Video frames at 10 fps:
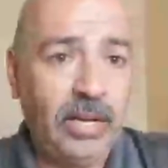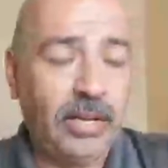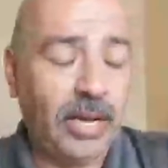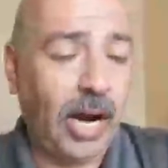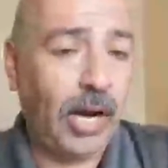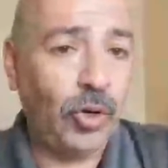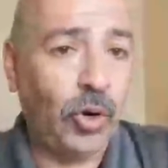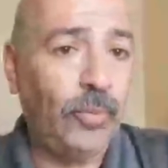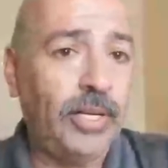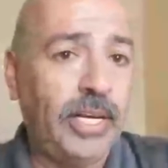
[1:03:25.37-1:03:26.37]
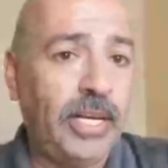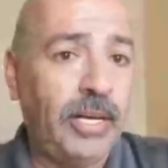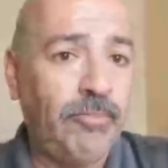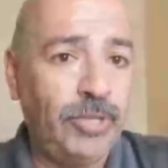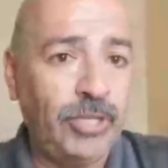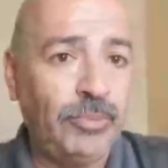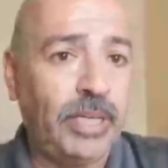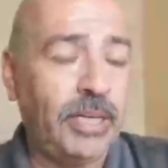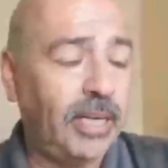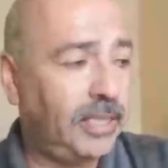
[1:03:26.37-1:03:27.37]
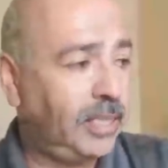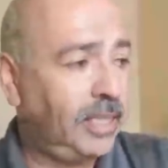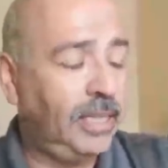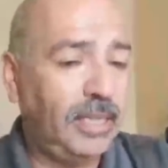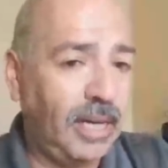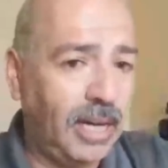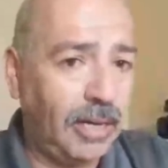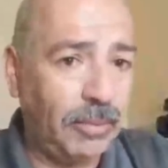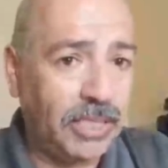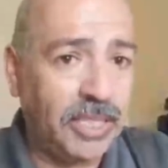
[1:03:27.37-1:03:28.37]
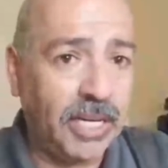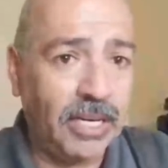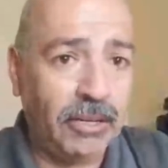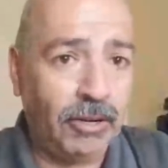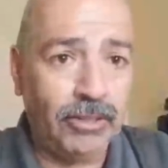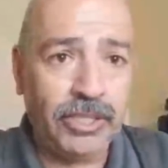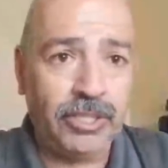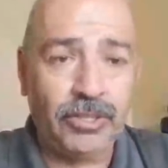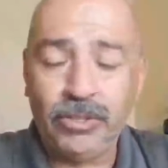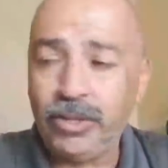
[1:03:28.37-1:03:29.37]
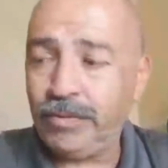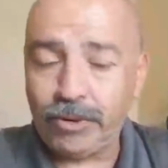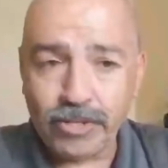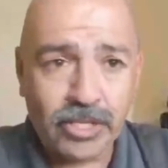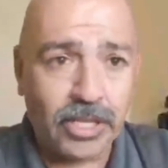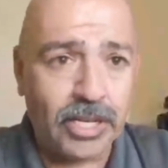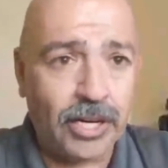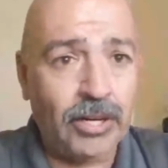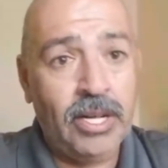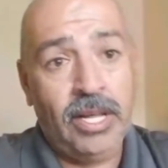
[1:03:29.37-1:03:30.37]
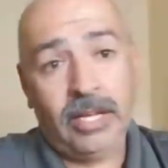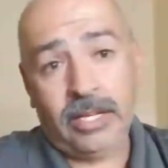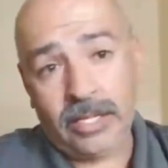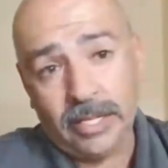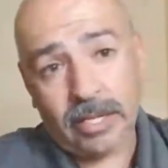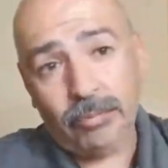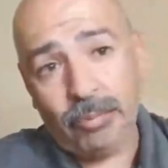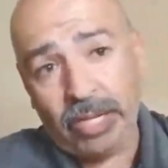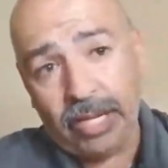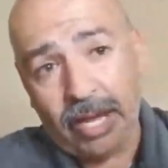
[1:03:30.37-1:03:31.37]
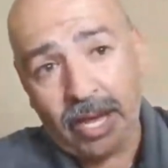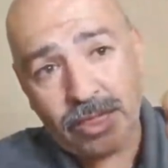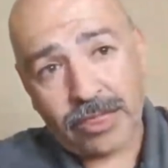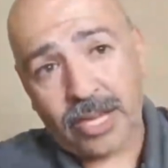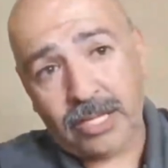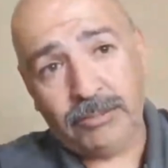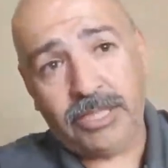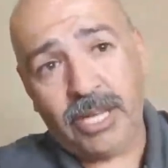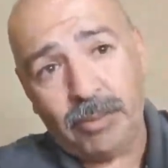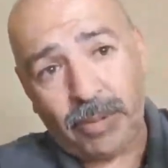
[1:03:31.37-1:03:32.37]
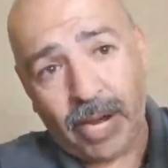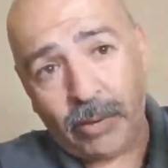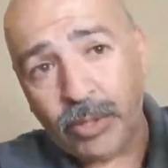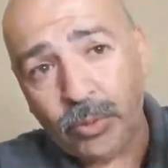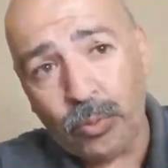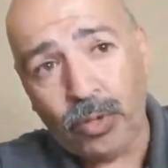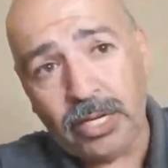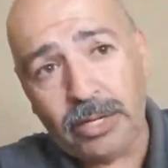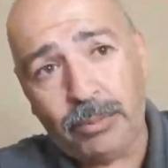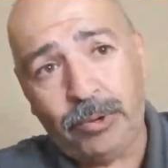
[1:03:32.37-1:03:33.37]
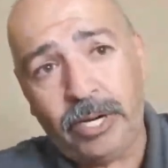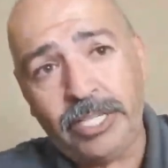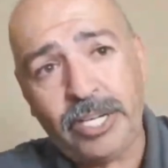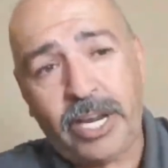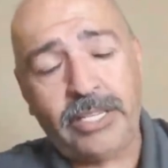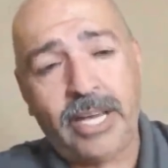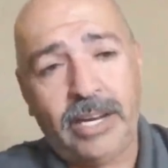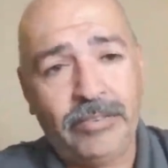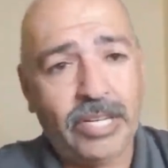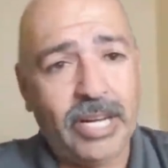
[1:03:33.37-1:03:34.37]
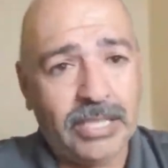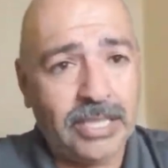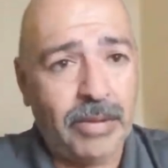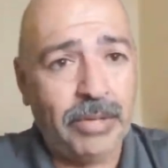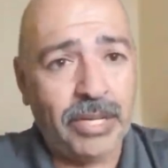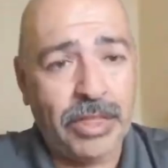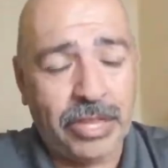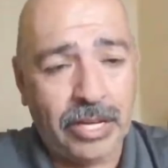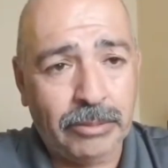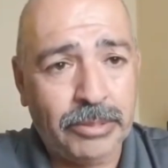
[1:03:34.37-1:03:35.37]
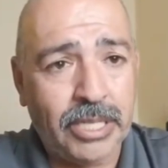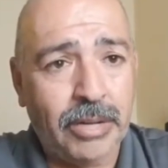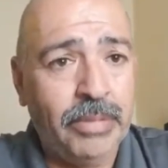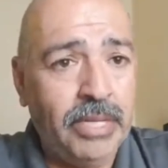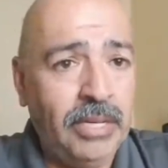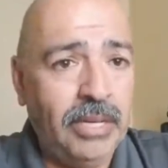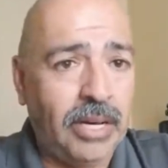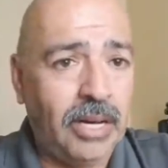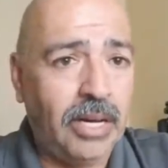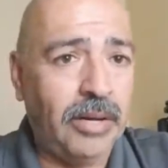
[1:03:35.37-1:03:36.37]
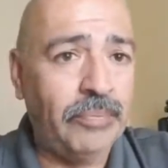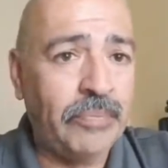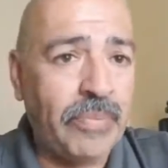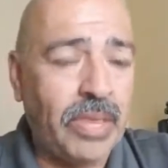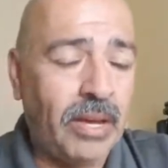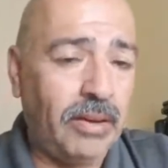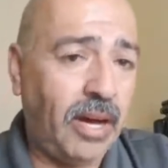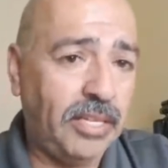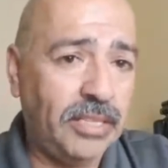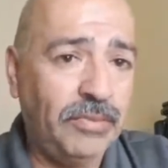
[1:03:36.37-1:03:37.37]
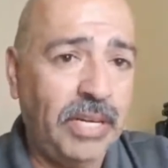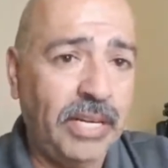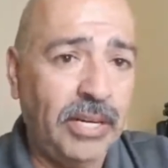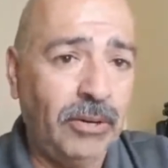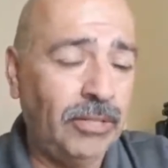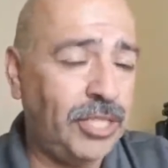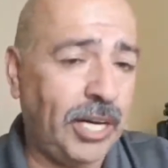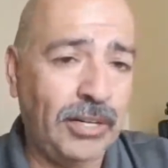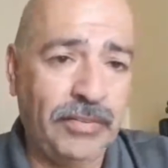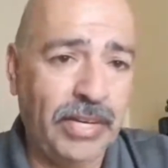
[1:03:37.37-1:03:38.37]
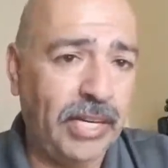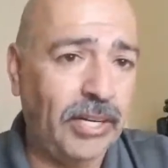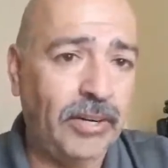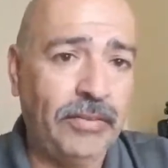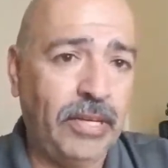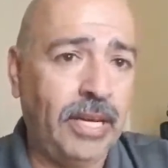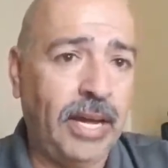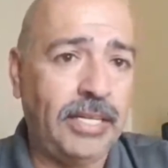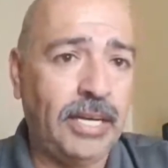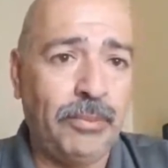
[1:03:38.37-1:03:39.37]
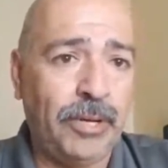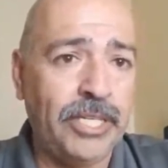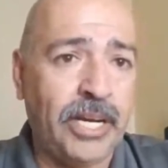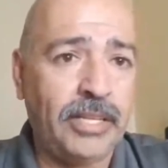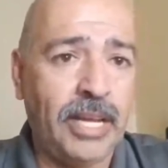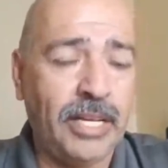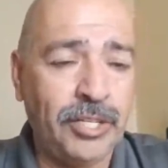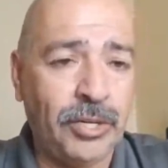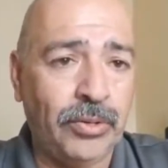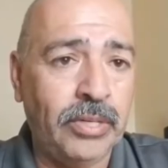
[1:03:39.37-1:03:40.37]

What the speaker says: I normally am just because it's getting close to the first of the year. Give me a thumbs up. I would really appreciate that if you guys gave me a thumbs up on this video. Share the video if you liked. I appreciate that too.